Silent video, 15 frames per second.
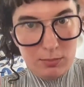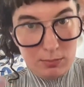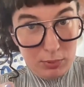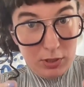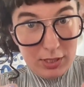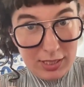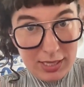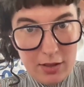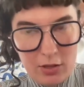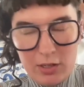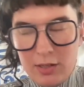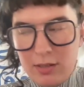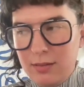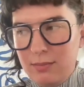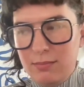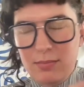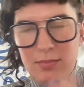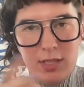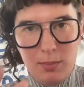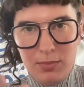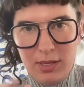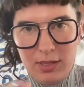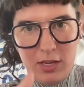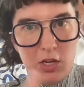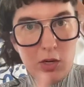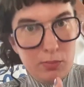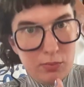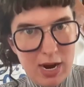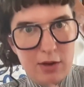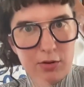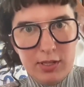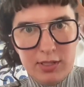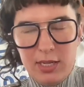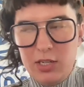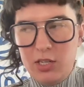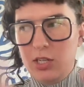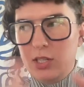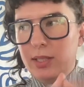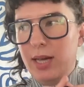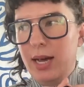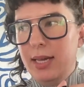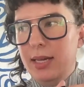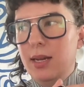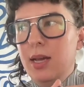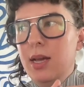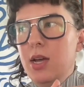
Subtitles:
put together something that you're proud to send to your client.